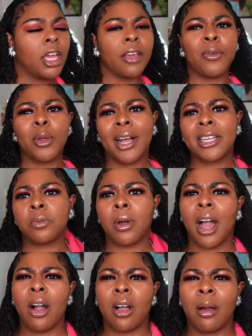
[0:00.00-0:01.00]
If you guys want,
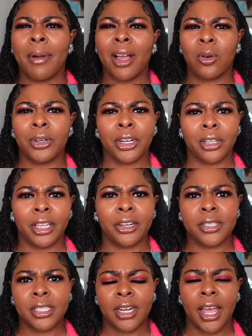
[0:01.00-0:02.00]
I'll come back on here later
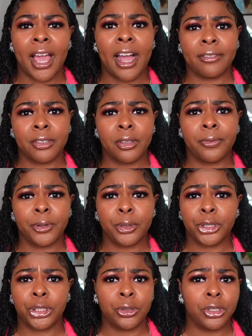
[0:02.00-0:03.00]
tonight after the photo
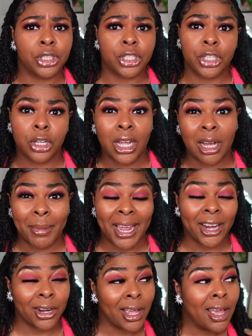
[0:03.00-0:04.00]
shoot and just show you how my
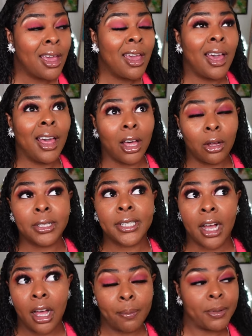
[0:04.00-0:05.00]
hair held
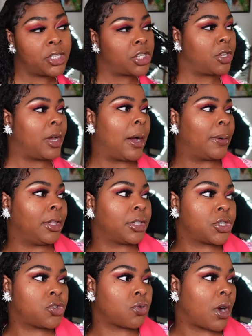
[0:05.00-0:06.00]
up and show you how it
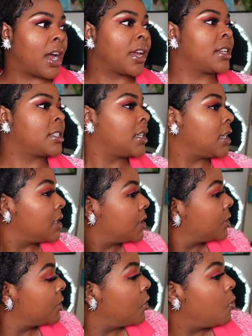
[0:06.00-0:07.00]
looks dry, because it is
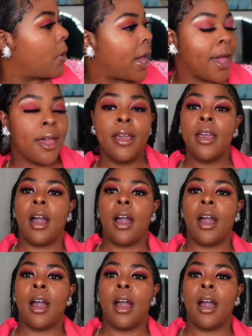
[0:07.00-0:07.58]
still wet.